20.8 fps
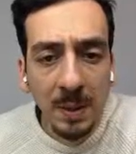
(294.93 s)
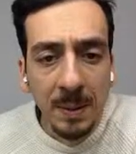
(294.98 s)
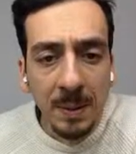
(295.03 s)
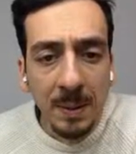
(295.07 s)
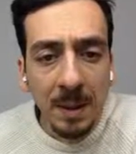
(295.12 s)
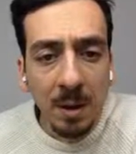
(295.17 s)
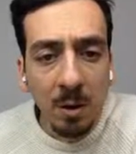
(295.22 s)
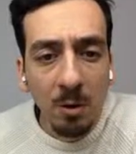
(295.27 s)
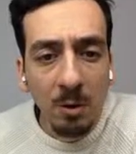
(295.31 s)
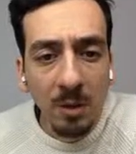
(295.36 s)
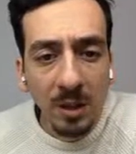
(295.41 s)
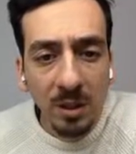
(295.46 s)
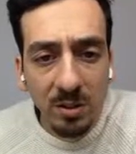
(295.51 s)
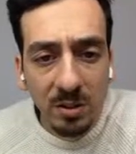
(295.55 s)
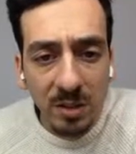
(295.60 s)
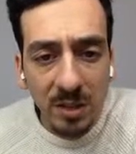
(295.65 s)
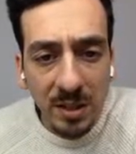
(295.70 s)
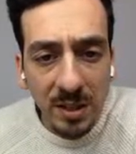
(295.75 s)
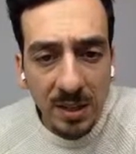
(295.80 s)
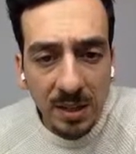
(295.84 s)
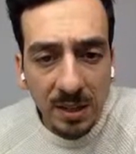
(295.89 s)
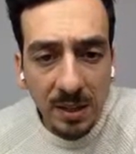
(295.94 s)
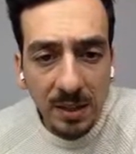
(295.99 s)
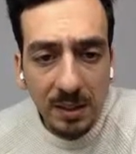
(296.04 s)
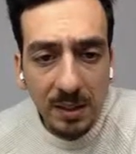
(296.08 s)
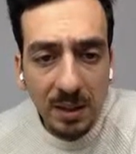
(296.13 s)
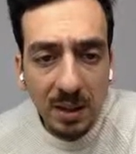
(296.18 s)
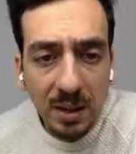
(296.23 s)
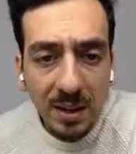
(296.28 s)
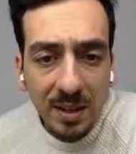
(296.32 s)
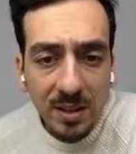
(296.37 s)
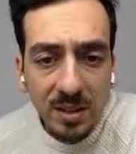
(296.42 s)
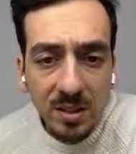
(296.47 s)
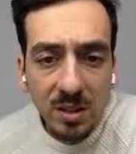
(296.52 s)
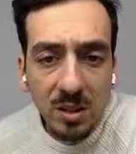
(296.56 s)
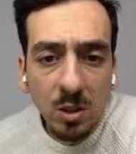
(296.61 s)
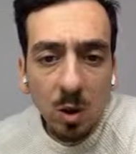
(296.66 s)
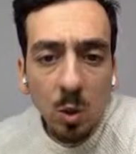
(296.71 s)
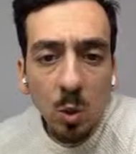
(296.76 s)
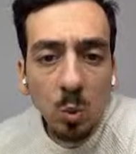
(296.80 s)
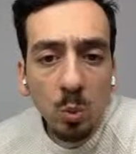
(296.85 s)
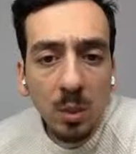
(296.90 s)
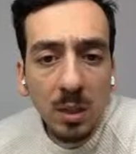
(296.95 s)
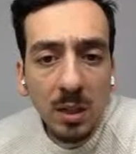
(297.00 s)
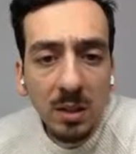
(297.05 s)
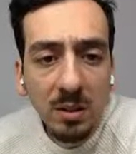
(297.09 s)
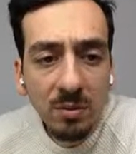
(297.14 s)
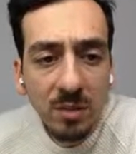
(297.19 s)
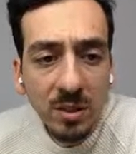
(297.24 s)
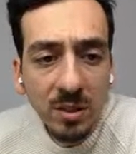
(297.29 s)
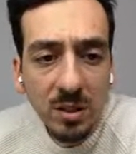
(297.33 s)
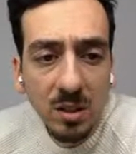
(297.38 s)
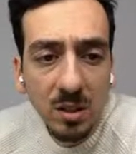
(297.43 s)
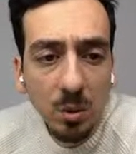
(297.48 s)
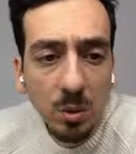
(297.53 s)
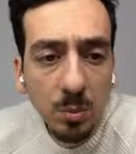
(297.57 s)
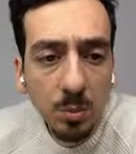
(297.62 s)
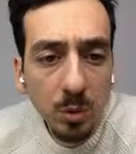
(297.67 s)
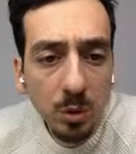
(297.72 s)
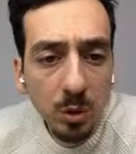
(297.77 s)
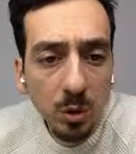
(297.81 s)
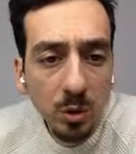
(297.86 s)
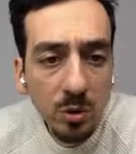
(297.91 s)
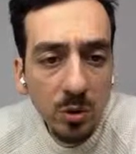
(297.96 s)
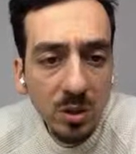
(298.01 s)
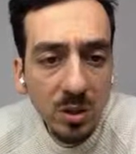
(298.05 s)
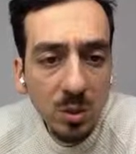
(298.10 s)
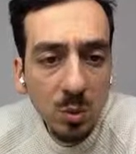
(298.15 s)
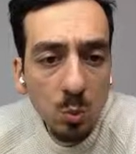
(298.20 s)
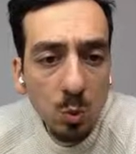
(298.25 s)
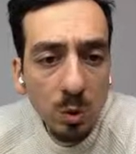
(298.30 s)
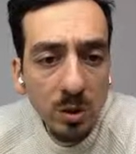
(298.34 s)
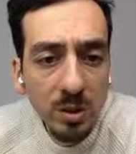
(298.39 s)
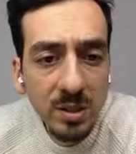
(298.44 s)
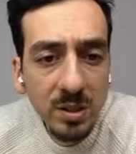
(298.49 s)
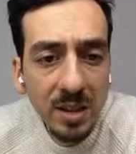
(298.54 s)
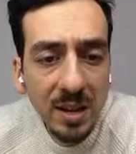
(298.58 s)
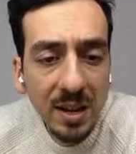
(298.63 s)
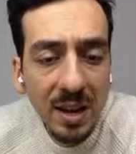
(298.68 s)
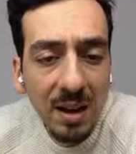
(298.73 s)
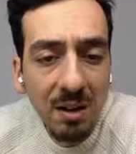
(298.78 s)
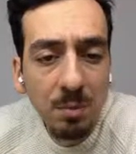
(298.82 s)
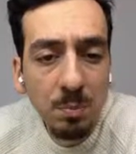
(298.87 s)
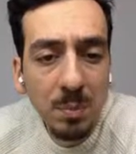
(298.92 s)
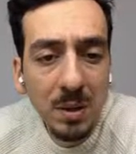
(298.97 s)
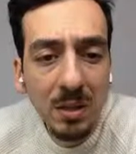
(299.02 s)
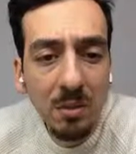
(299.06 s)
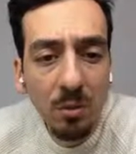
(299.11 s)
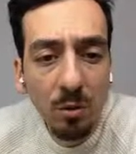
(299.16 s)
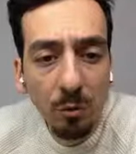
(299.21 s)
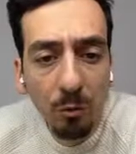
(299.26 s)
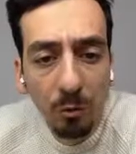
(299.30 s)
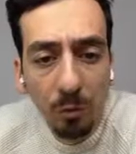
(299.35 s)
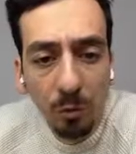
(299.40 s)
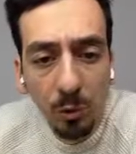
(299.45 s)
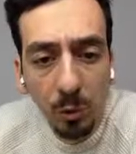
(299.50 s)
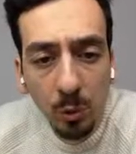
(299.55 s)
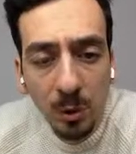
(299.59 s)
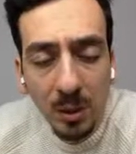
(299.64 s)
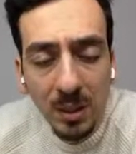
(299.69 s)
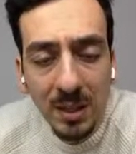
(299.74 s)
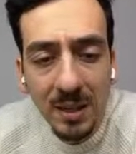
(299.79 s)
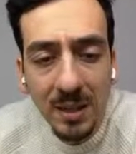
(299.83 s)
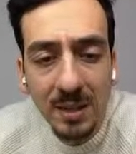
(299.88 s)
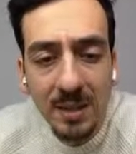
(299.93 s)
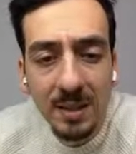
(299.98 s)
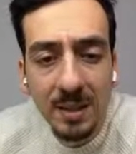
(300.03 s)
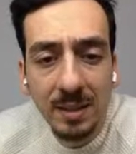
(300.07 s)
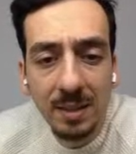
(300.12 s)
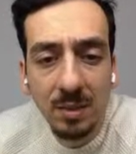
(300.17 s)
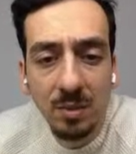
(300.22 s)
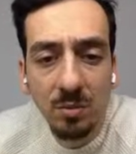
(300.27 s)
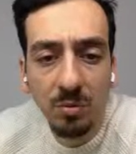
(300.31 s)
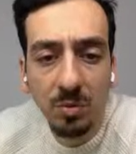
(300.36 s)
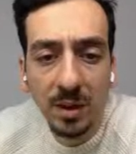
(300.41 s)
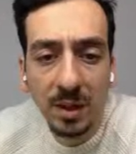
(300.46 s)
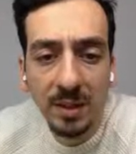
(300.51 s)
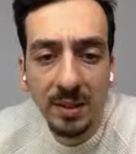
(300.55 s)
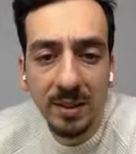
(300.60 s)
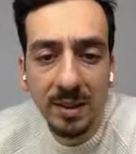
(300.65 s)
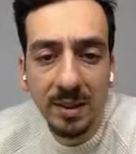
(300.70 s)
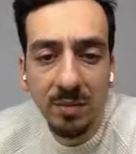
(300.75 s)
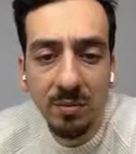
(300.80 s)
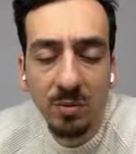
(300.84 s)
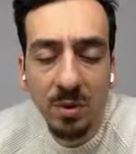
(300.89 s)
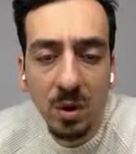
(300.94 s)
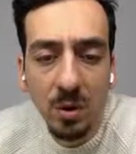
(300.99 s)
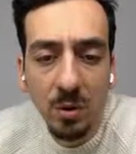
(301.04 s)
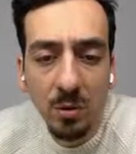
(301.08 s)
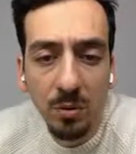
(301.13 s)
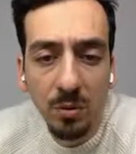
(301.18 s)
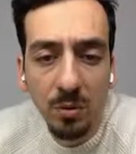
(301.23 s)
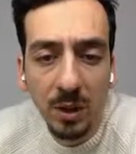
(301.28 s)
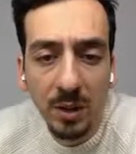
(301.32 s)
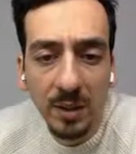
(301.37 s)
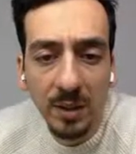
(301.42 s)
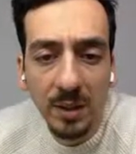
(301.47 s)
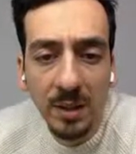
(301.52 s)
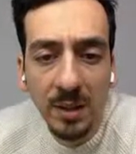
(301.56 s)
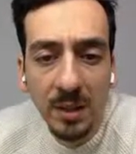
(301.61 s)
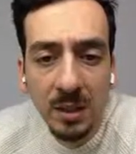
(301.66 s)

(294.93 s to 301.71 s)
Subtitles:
Now, they're saying clients can only invest in cryptocurrencies once they have been fully identified and verified.